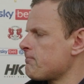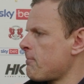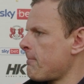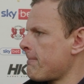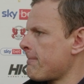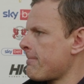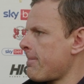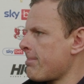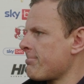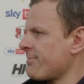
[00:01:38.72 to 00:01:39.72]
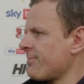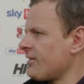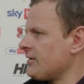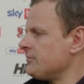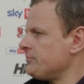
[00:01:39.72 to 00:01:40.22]
And it started so
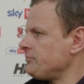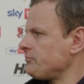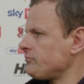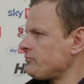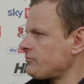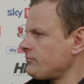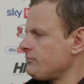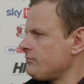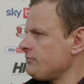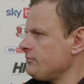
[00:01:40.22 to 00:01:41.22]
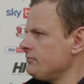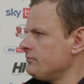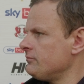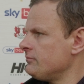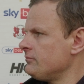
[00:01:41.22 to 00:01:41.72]
well. I mean, taking
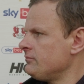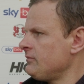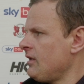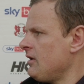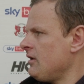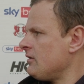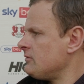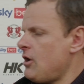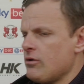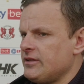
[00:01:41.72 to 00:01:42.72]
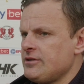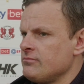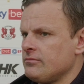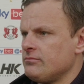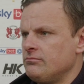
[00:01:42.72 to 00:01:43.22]
the lead from the penalty, another no, one
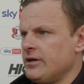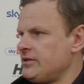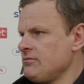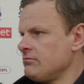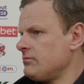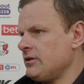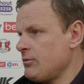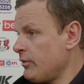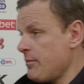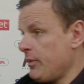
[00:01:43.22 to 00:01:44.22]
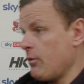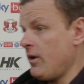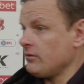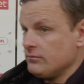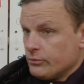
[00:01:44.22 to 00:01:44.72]
from George. Didn't, George we didn't play
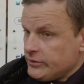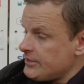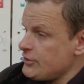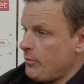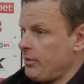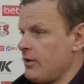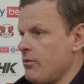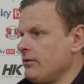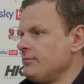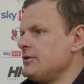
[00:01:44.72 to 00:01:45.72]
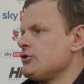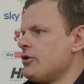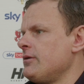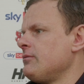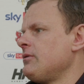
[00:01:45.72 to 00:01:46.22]
well. We did not play well. It's
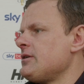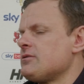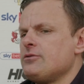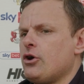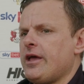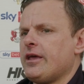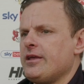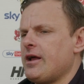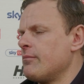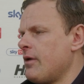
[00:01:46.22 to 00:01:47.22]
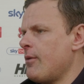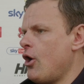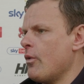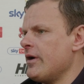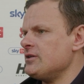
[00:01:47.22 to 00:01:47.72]
going to. Let's not get kid. I'm, I'm
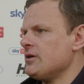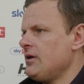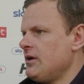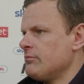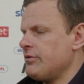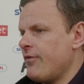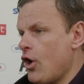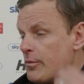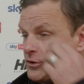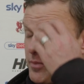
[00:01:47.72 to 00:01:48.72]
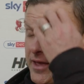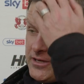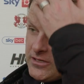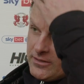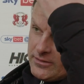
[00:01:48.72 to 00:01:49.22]
always performance
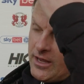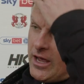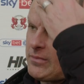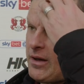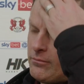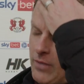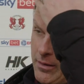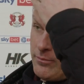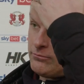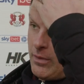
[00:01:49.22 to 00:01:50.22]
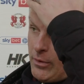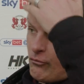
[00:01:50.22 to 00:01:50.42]
based, um, and, I'm, and I'm, I'm a